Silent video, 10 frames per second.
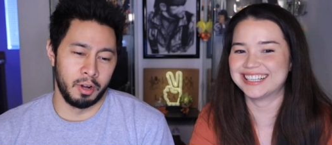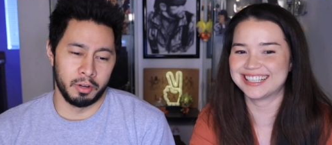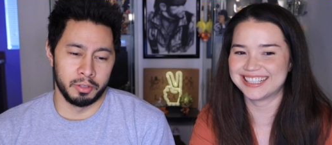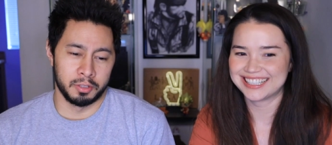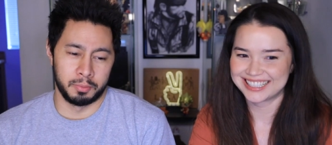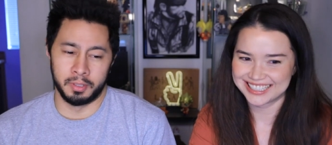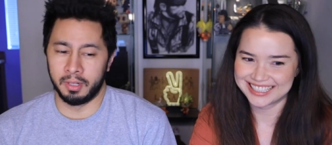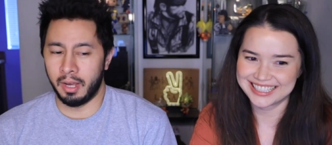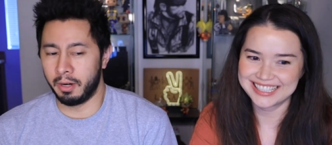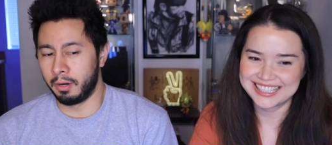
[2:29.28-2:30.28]
Speaker 1: Kong in this
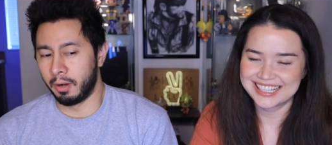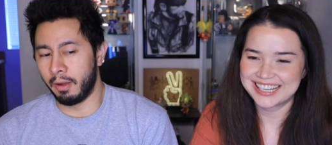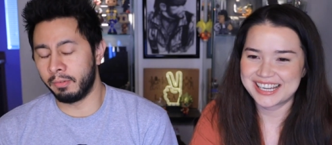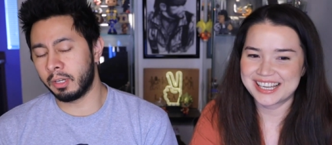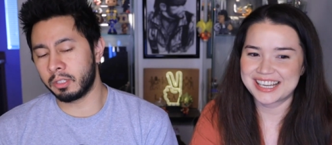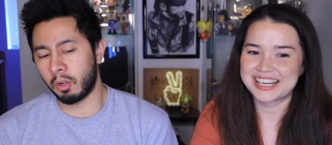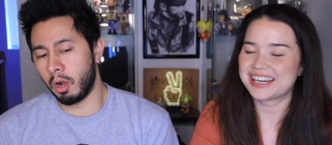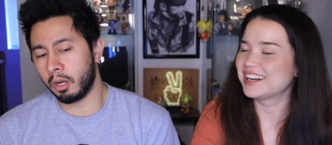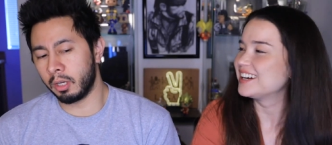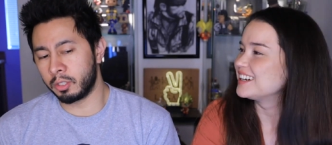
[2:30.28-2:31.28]
one. I don't know. Because
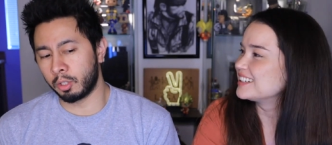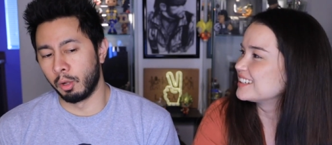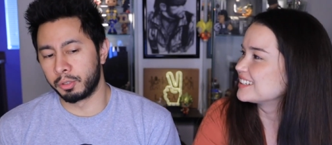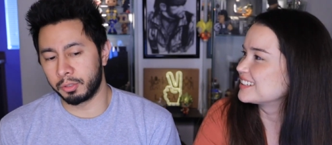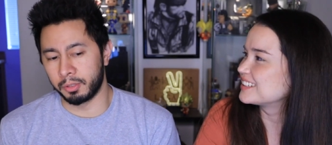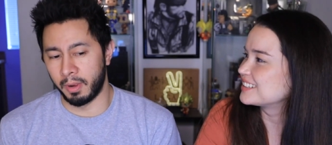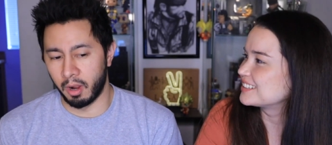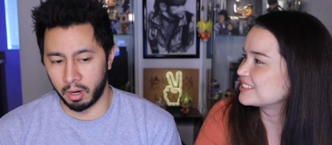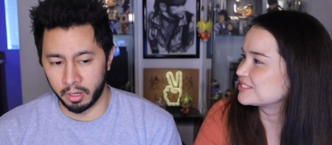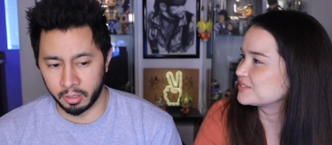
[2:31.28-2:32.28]
Kong is closer to my
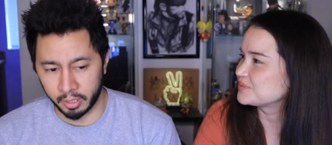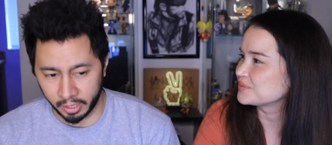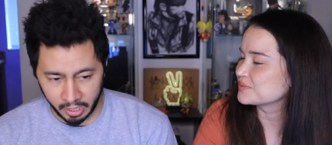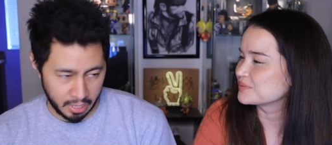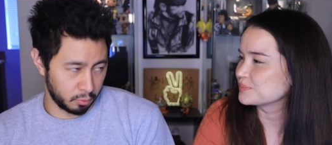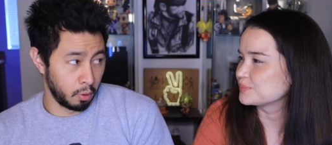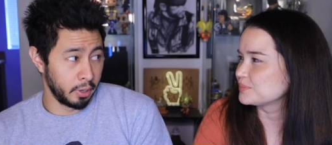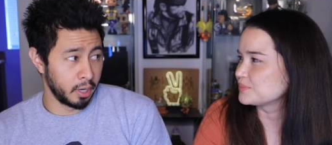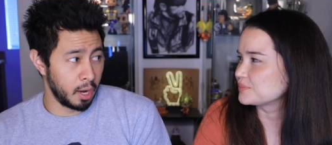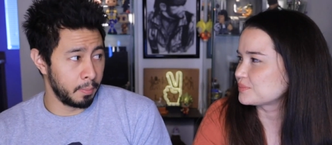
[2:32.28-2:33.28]
heart. Like,
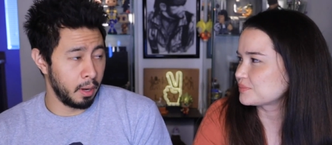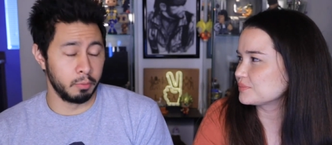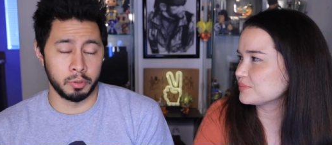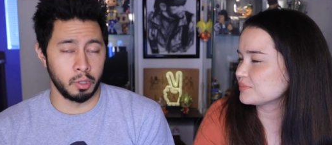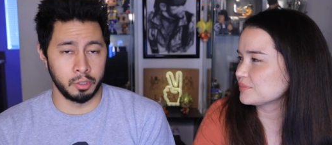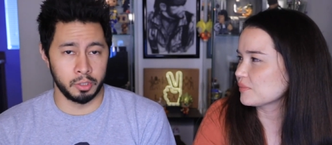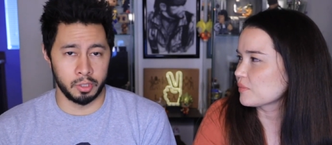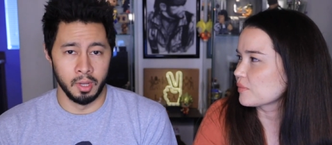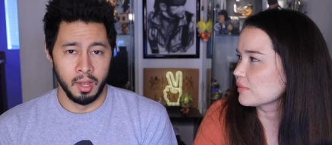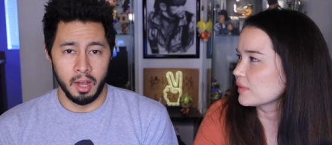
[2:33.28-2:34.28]
growing up, I was
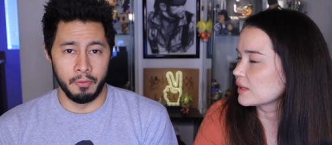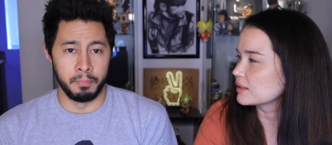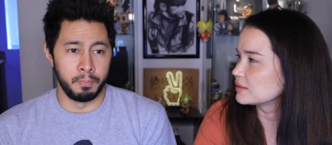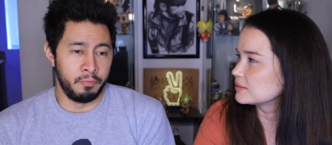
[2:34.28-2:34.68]
just a